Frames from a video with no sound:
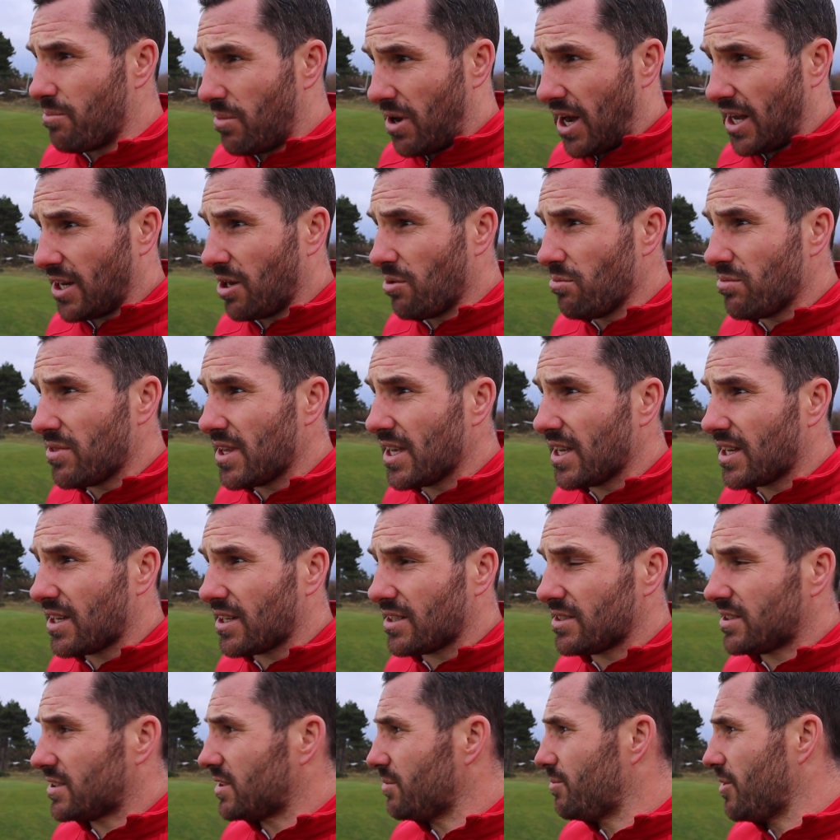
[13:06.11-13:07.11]
But I don't think,
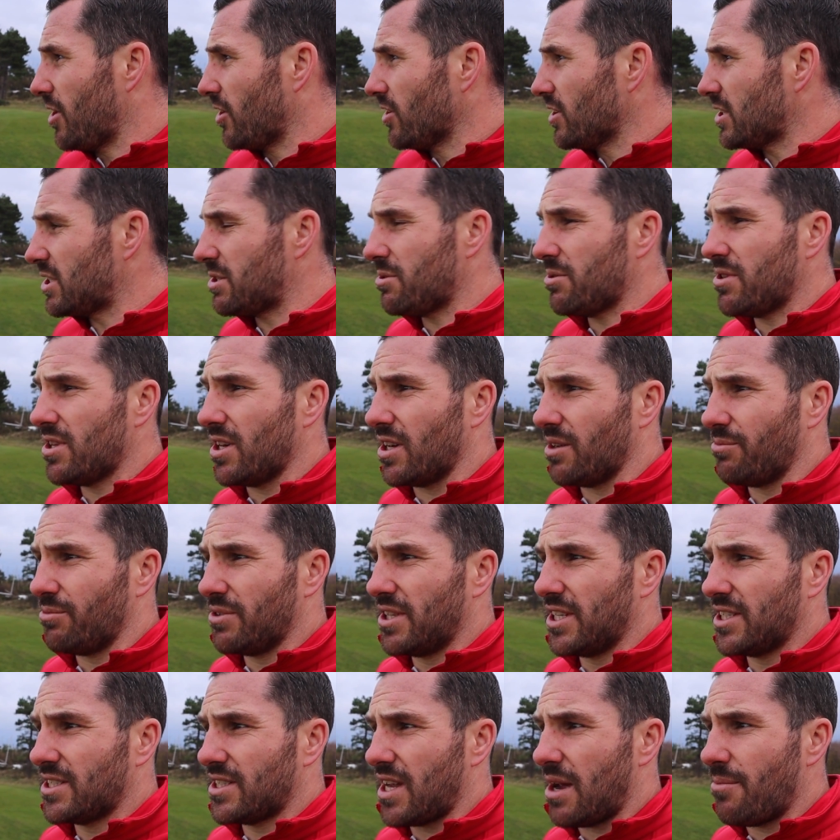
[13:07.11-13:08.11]
to be honest with you, with
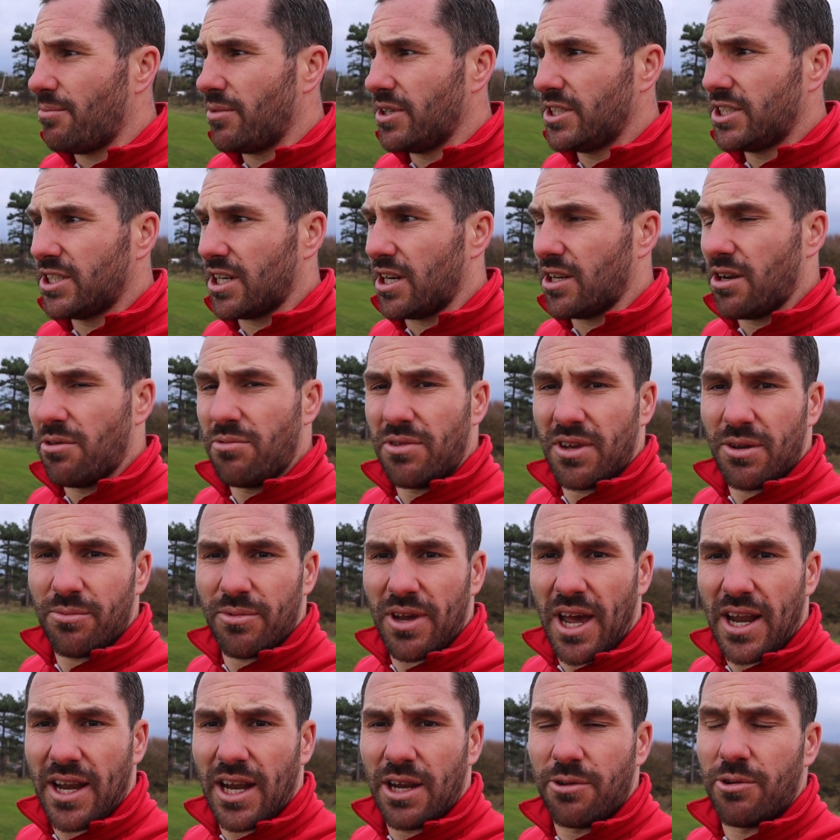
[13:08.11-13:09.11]
this temperature, I don't think I'm
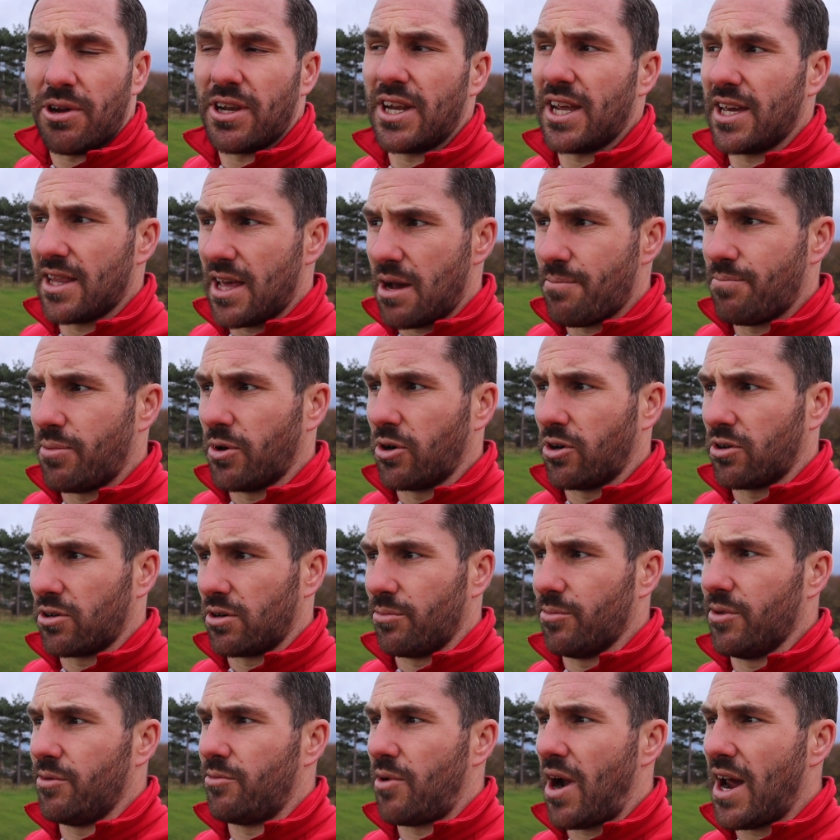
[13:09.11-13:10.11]
getting anywhere near that bunker
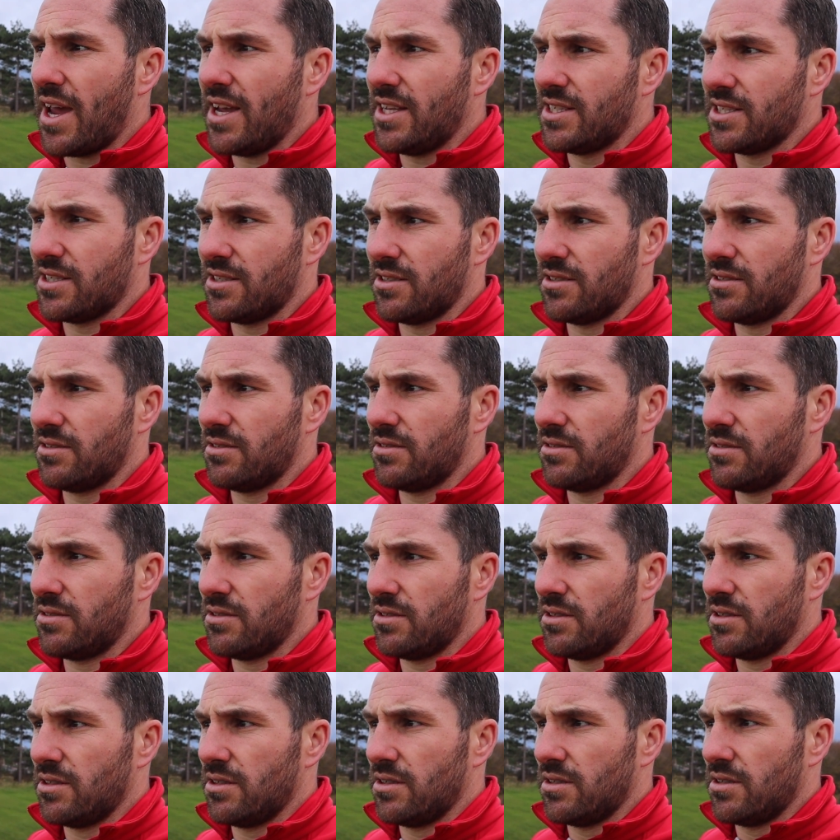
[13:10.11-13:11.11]
up the right
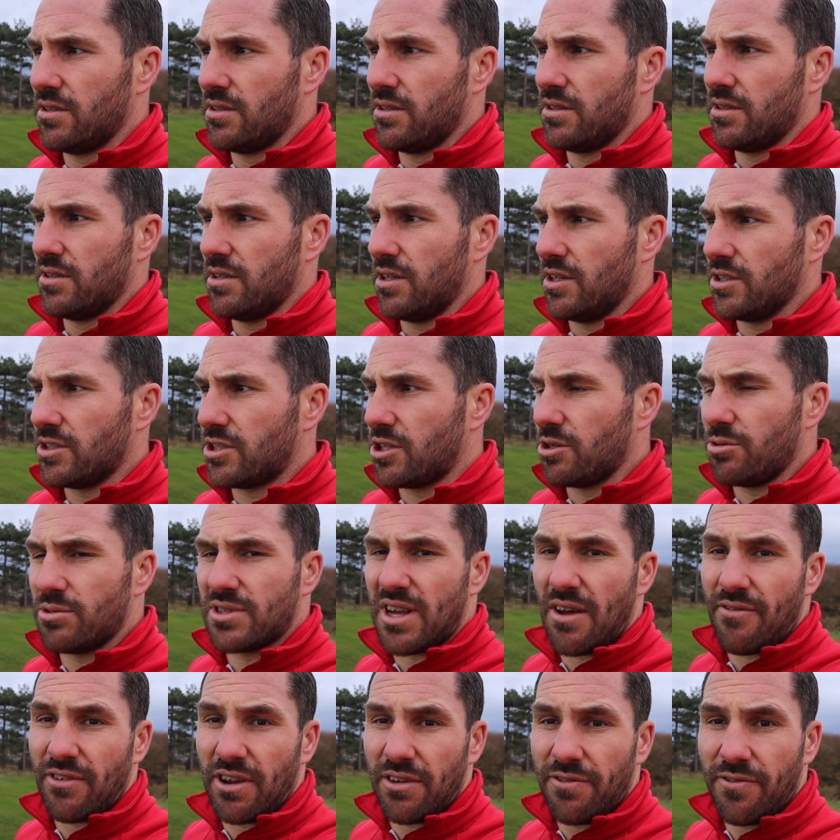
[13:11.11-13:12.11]
at
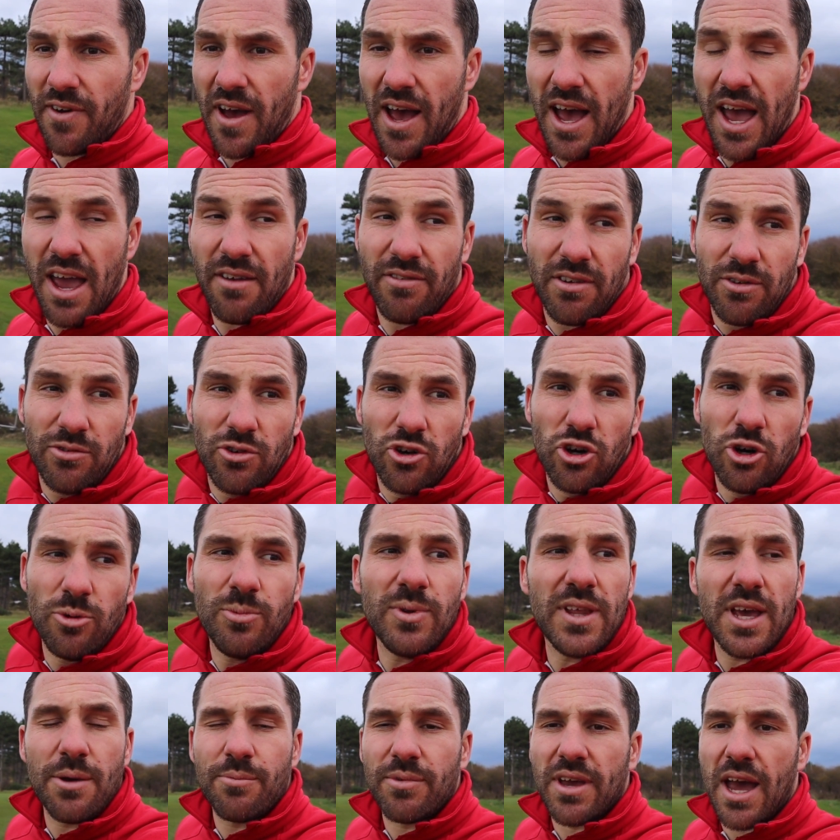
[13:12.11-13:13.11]
275. Now,
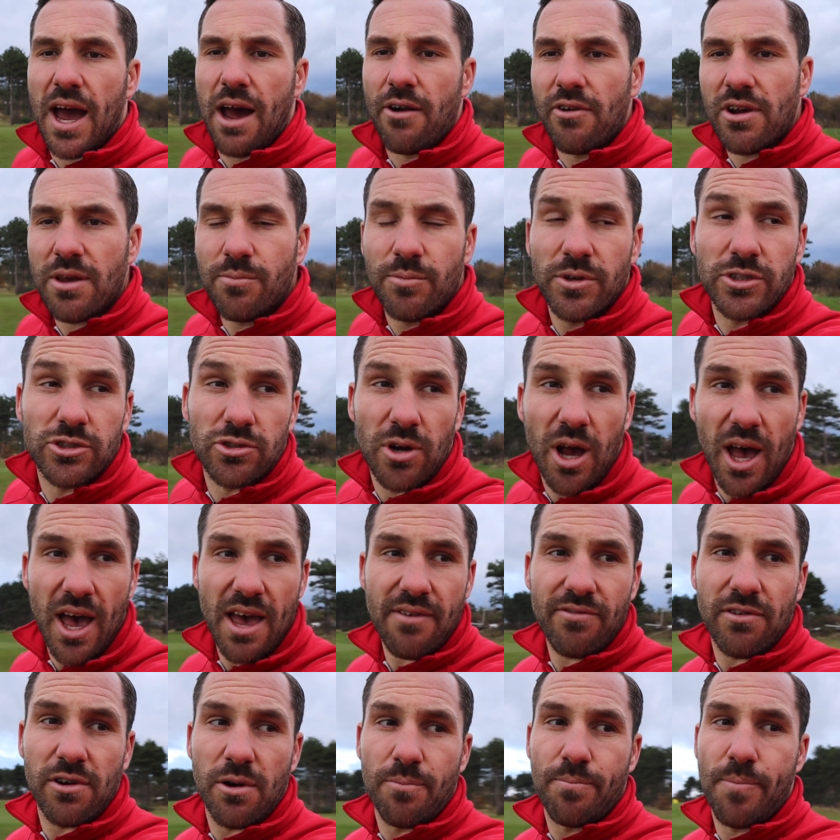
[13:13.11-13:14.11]
normally I'm carrying my
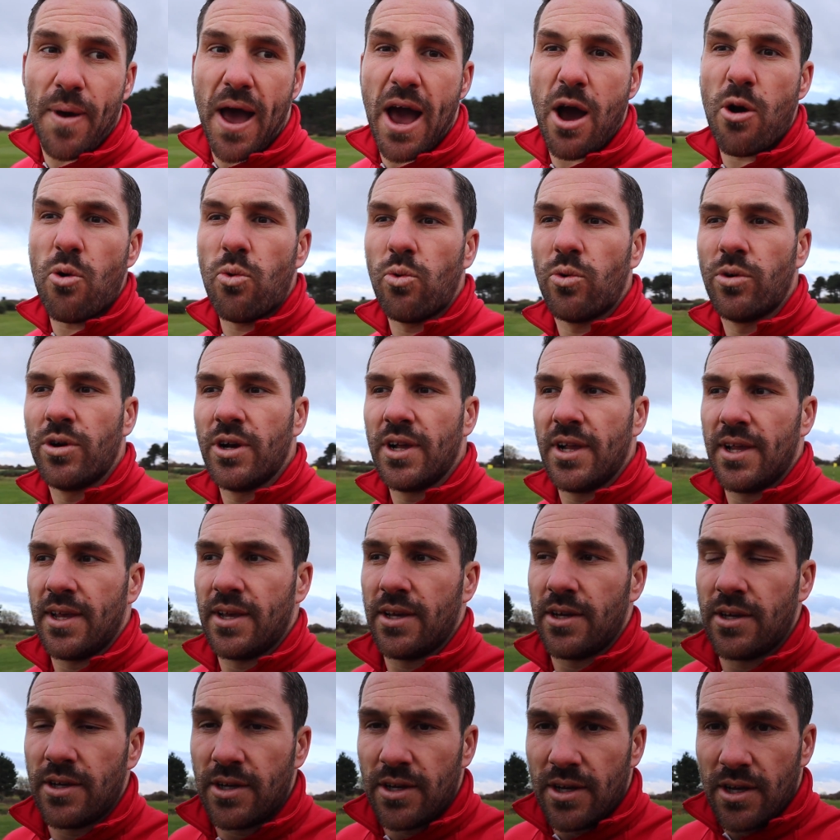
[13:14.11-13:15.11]
driver about
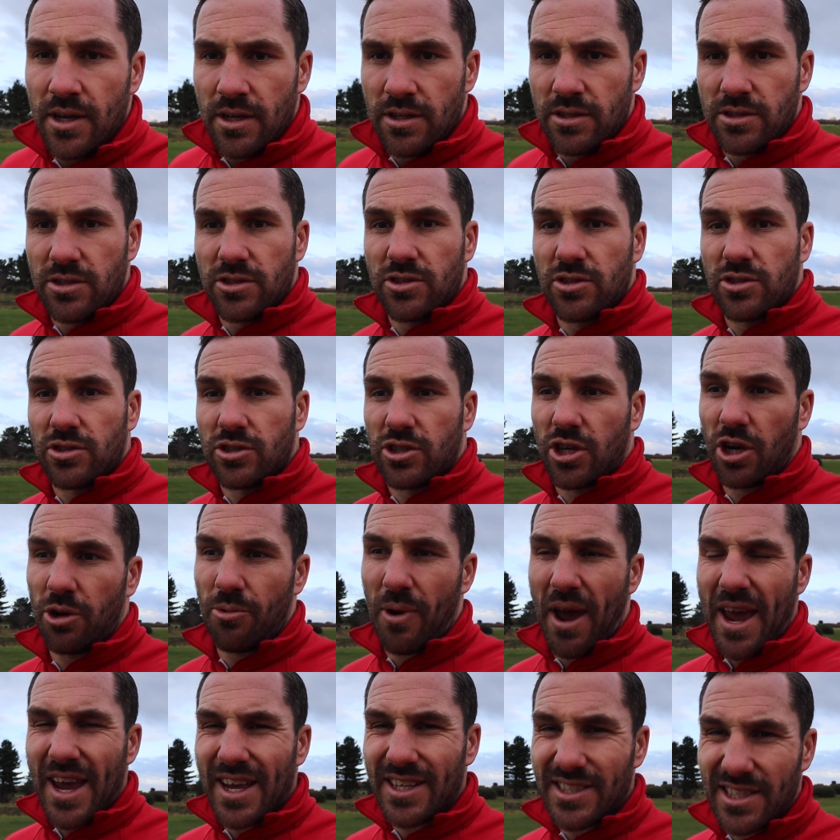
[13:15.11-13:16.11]

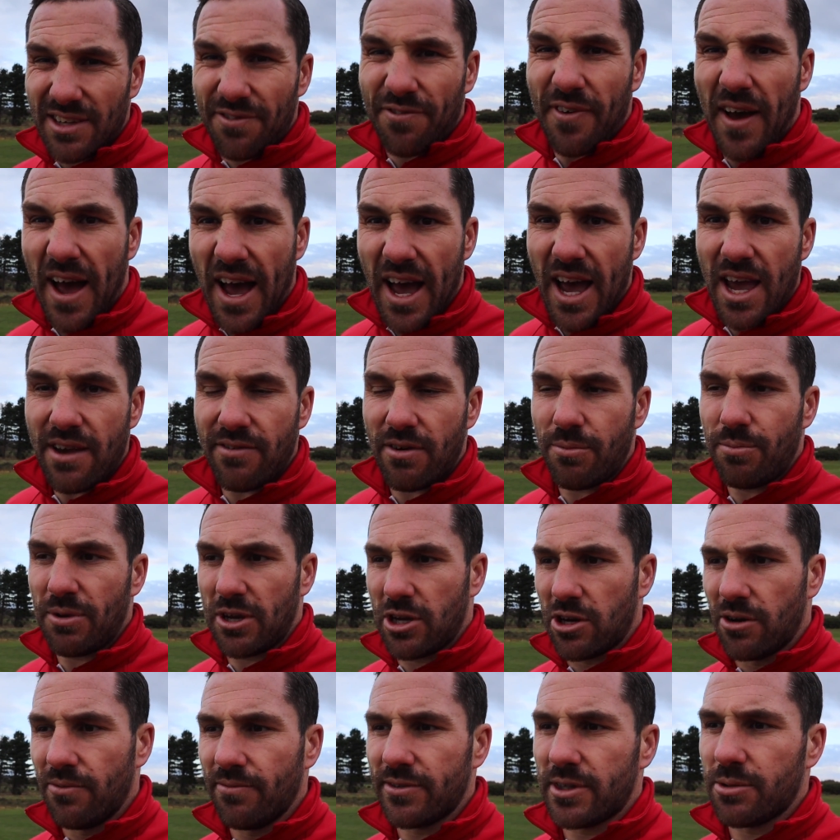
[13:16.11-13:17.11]
285. I'd be
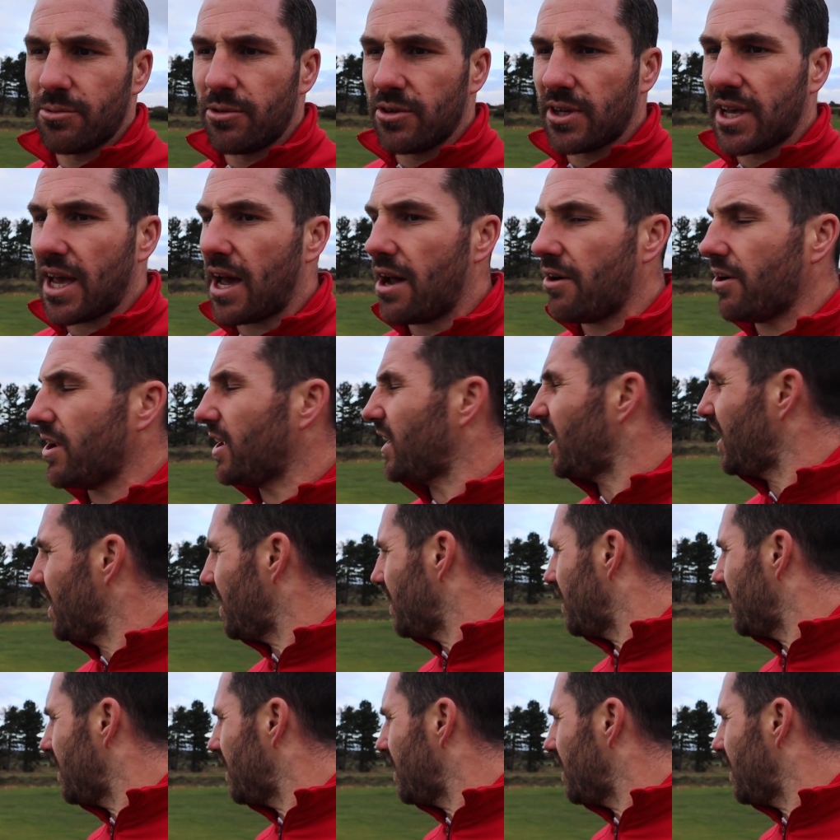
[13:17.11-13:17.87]
comfortable carrying it.